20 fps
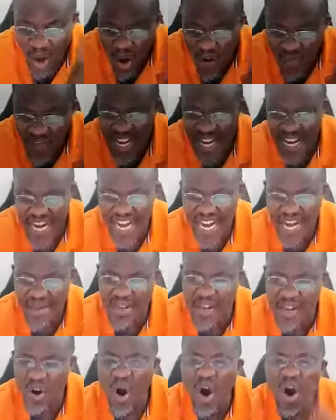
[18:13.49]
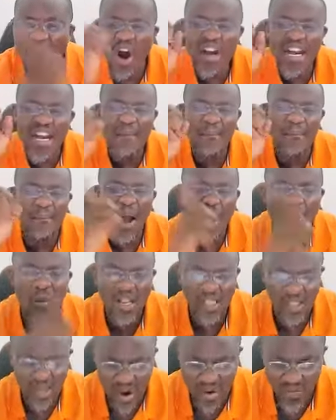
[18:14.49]
of the enemy, all the
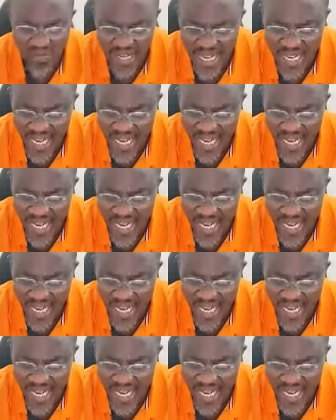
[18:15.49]
powers of the